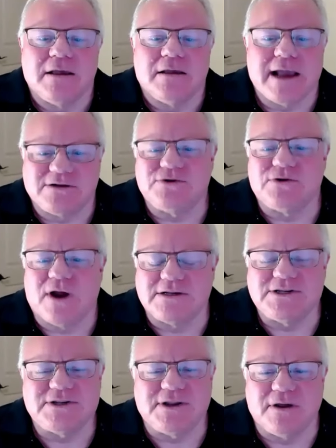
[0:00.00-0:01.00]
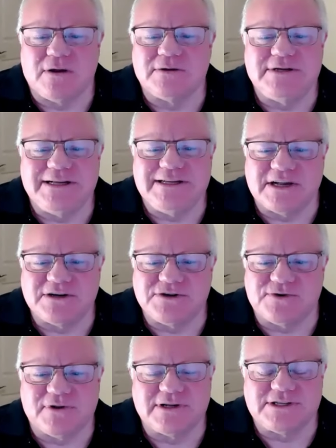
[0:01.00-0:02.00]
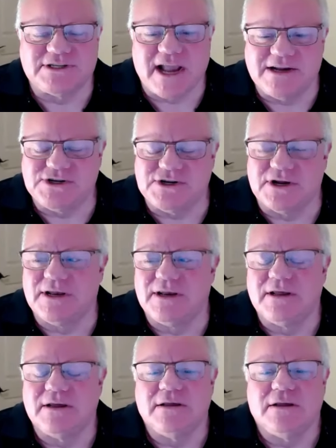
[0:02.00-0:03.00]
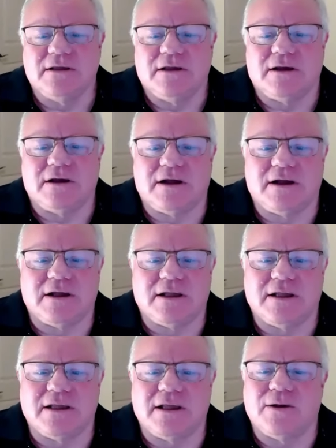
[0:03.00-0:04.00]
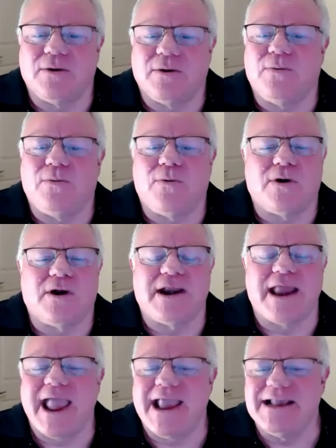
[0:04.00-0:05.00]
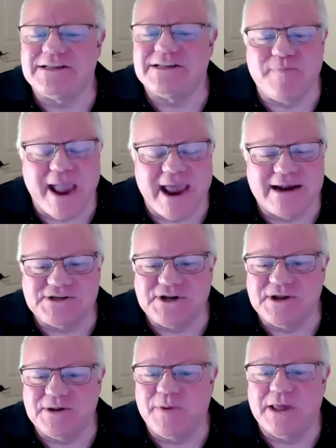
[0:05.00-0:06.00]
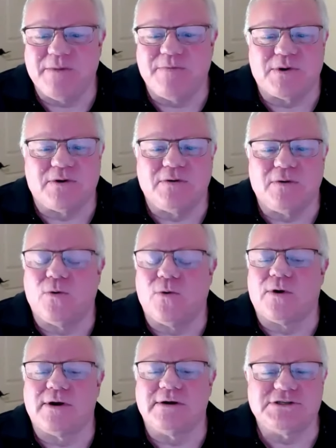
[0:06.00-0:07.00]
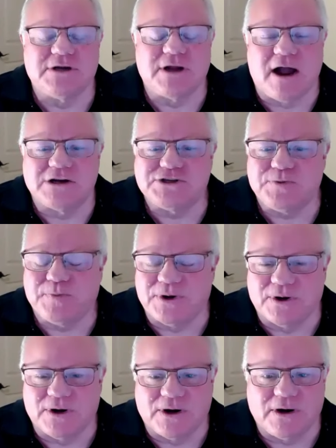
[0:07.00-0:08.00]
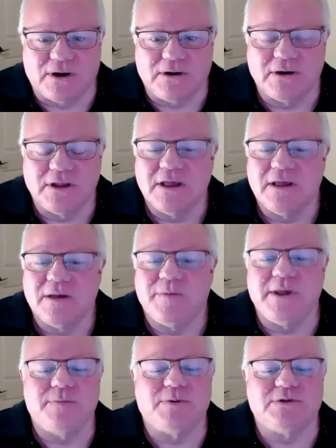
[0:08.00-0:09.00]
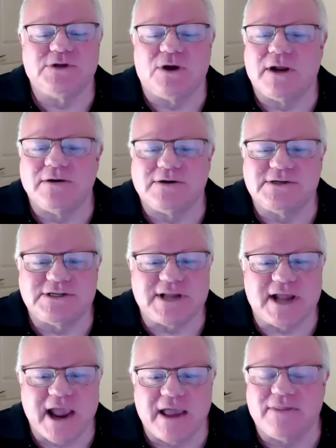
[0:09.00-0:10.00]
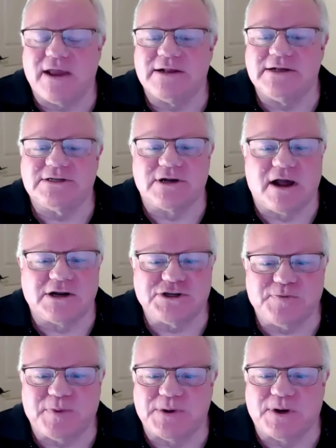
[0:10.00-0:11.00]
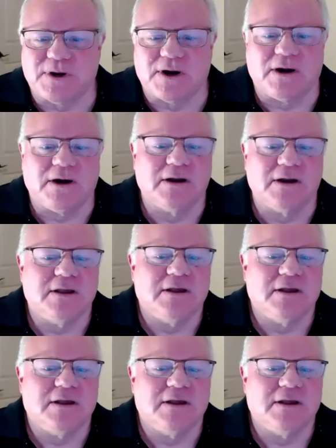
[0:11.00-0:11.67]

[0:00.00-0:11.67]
Yeah, trust, you know, decentralization. Warren hates managing people. Warren's an entrepreneur. People don't understand that he's an entrepreneur.